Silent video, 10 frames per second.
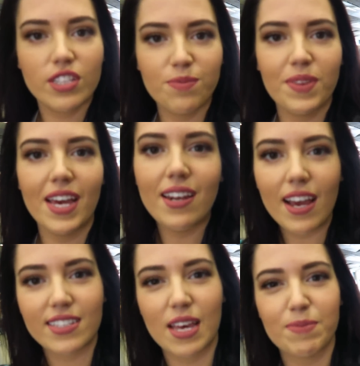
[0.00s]
or something,
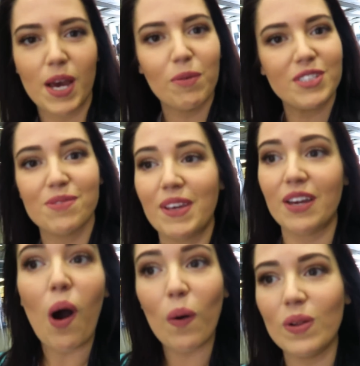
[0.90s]
except I want
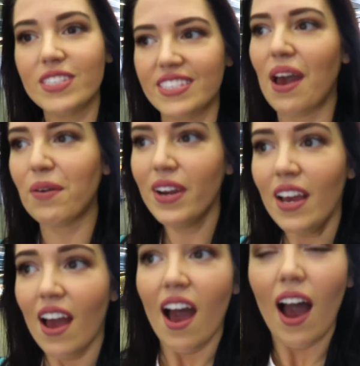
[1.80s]
something cold, so
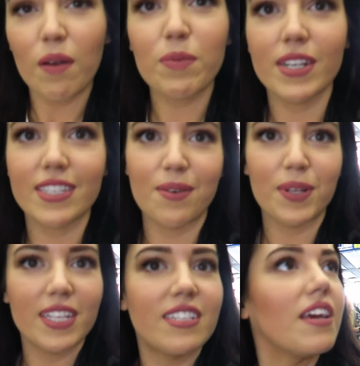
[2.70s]
I'm gonna see
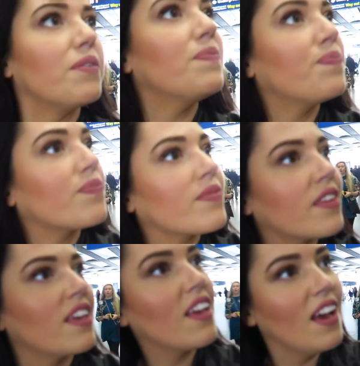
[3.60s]
what they do.
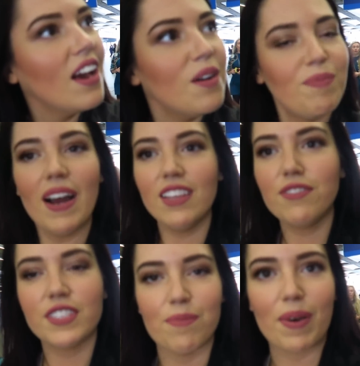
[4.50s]
But I love St